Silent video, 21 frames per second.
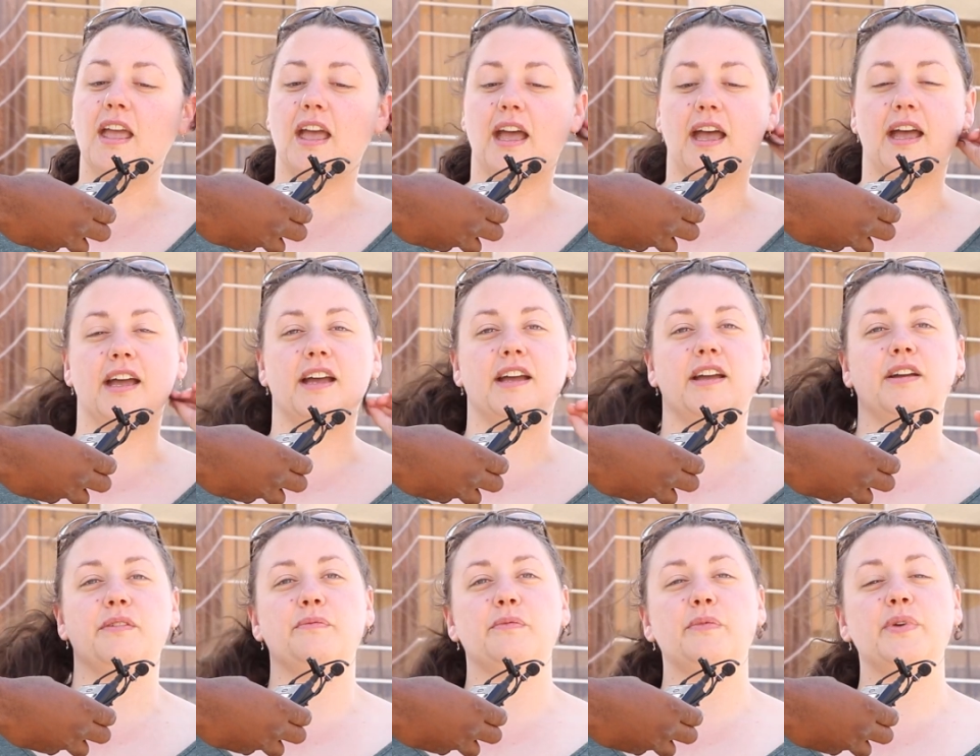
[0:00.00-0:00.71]

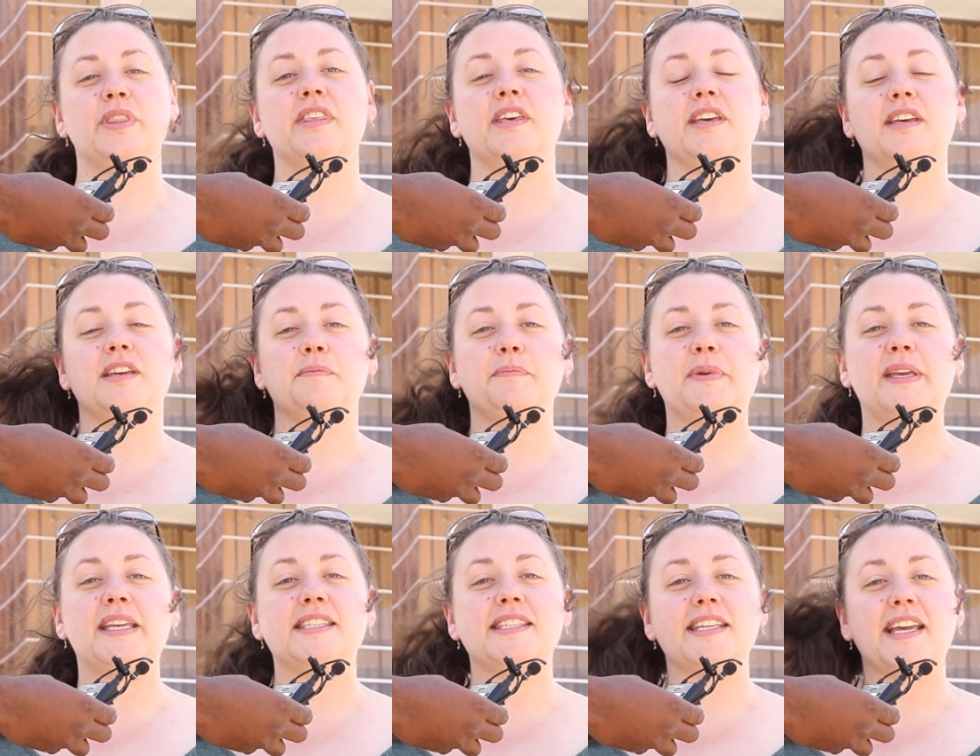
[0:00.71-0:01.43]
Um, with the
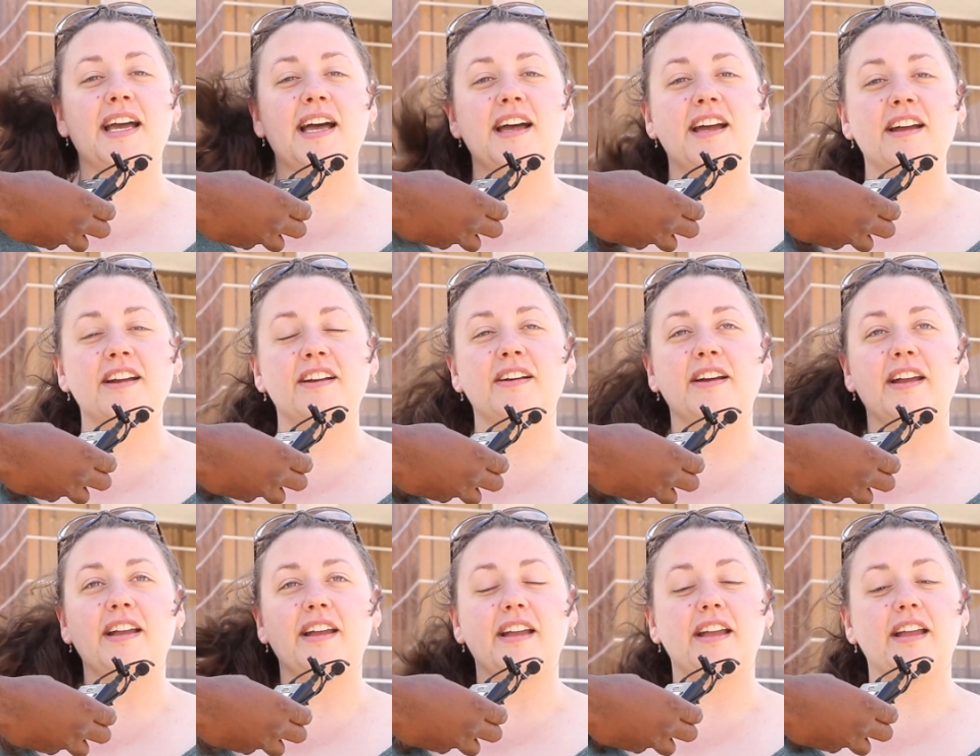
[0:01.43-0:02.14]

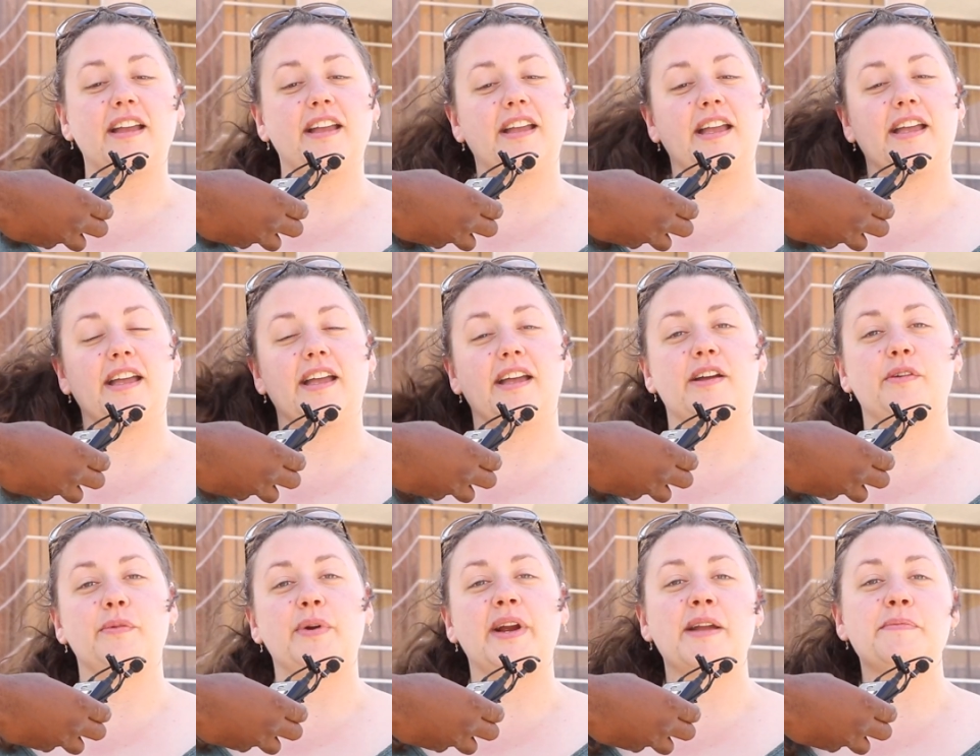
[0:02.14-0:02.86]
PCR,
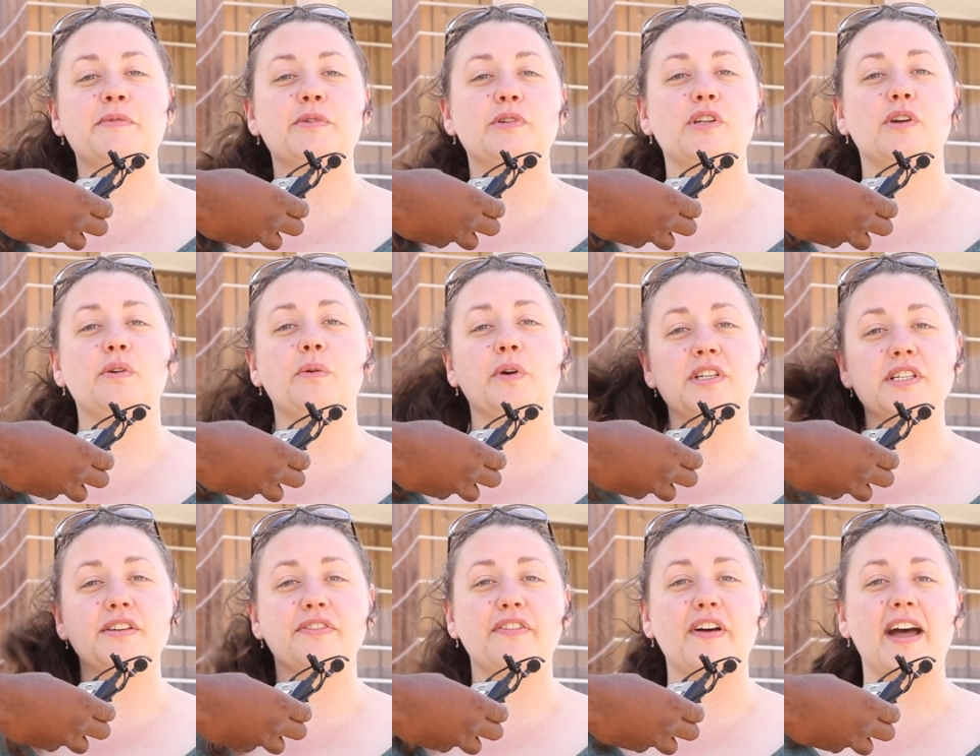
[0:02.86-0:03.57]
uh, we're able to
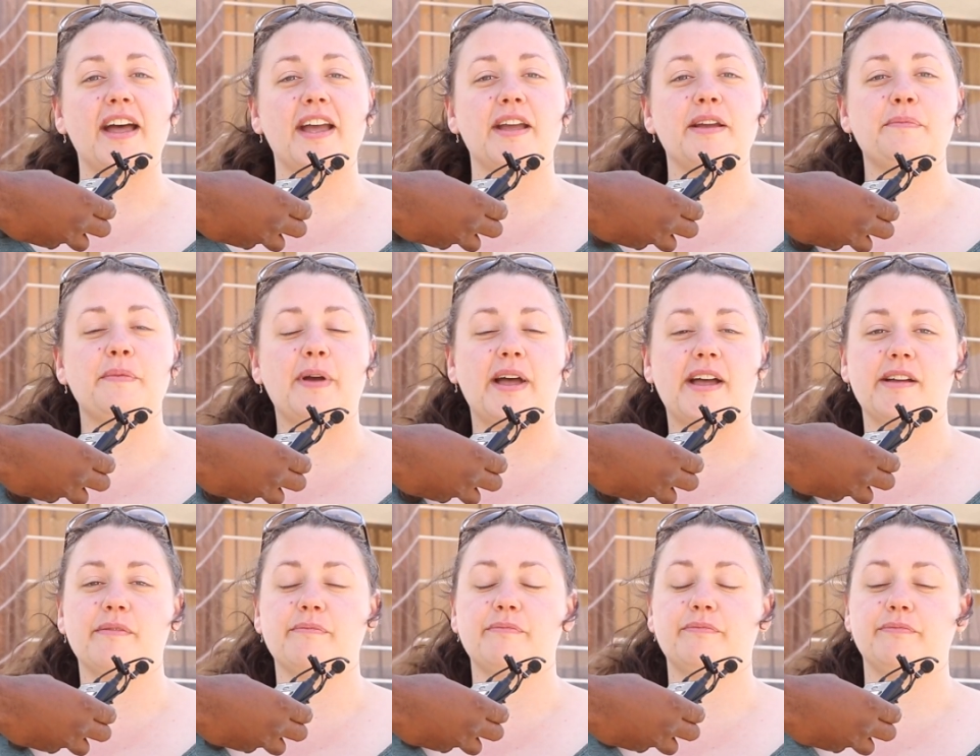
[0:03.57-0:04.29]
quantify
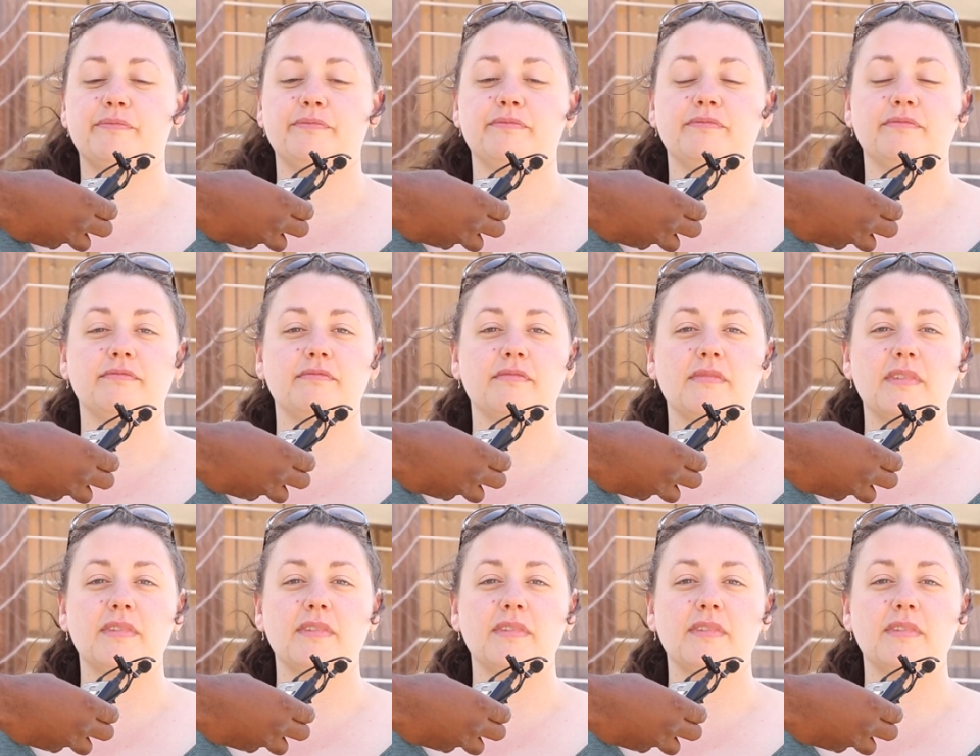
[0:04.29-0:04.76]
um,